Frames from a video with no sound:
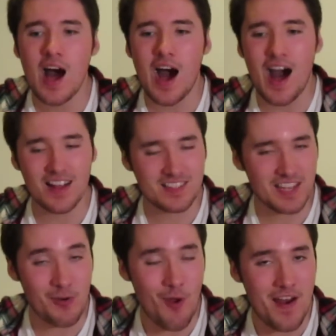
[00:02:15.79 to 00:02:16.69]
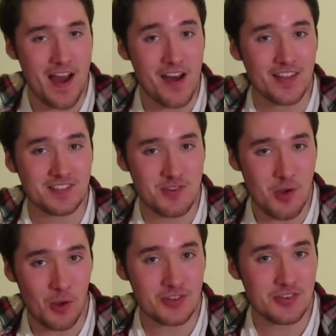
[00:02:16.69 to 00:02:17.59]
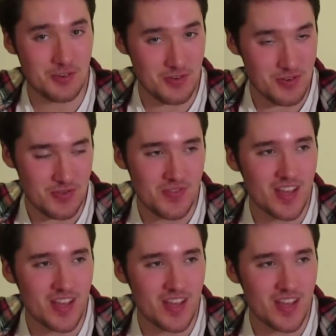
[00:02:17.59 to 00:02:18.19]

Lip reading: I'll tell you right now, that's not true.